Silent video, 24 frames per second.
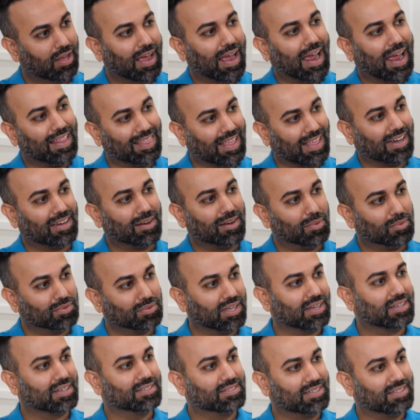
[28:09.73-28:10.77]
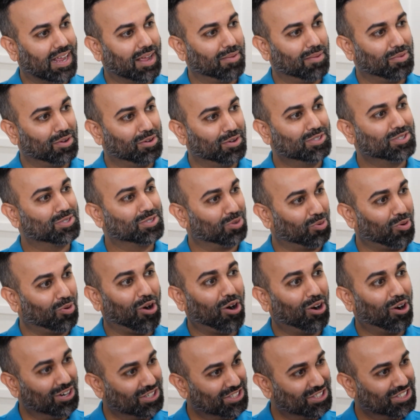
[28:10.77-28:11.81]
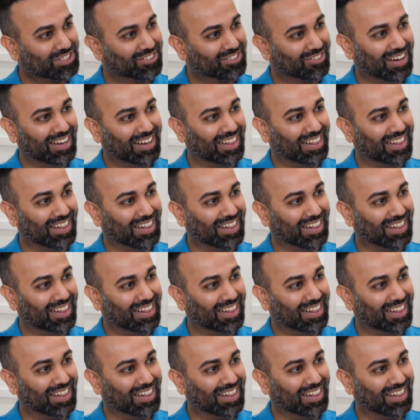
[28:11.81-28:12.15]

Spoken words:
And that time I was like, "Damn, you're so harsh," right?